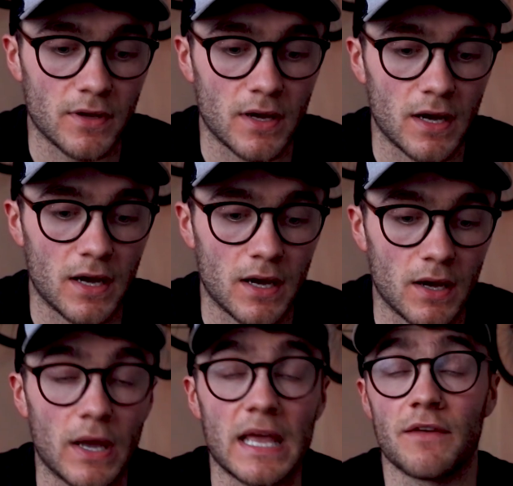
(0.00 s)

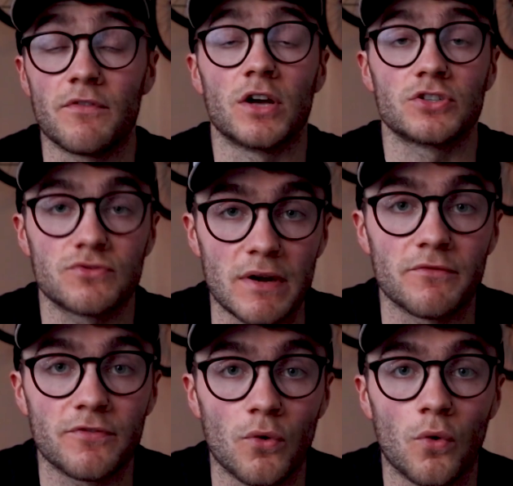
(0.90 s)
either a
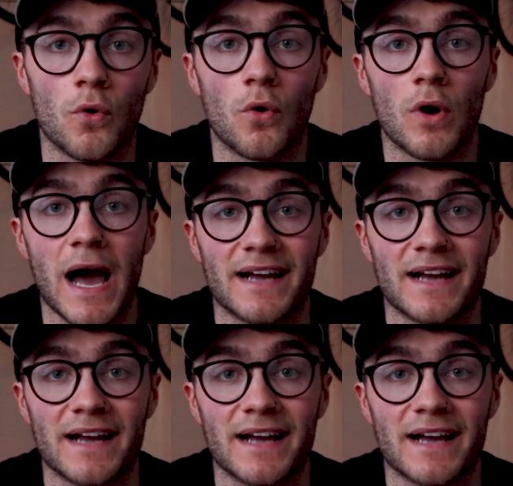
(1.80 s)
strength or